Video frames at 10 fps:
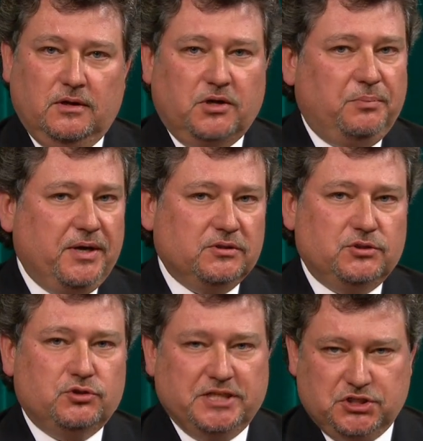Compared to
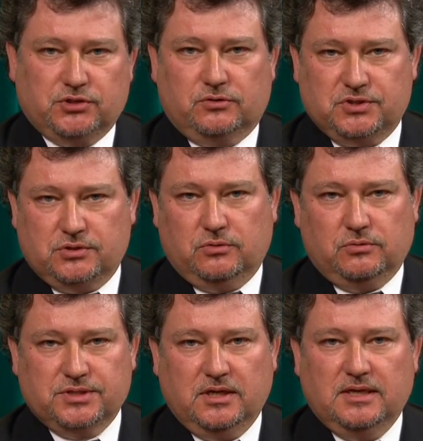traditional
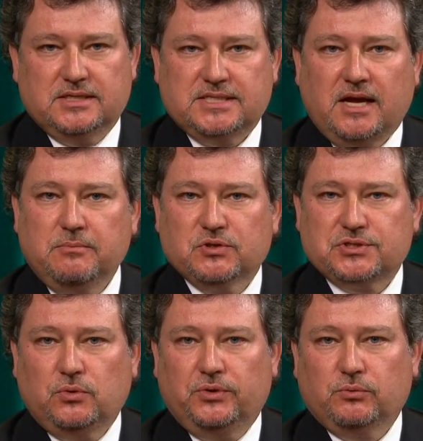schools, cyber
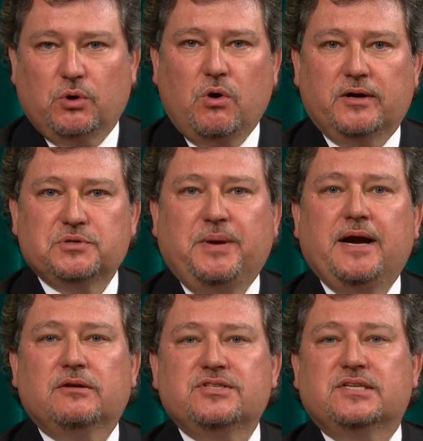schooling requires
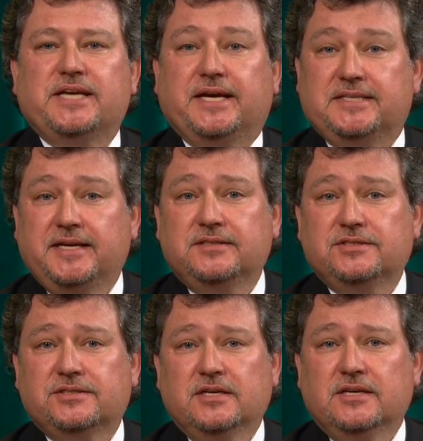parents to take
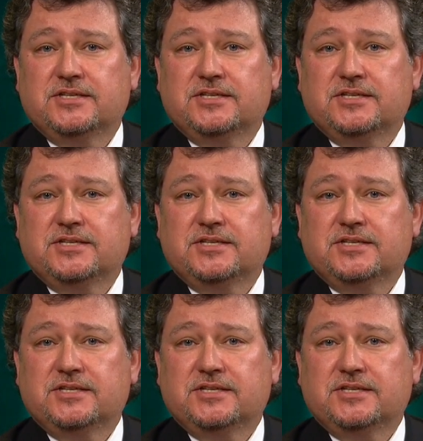attendance,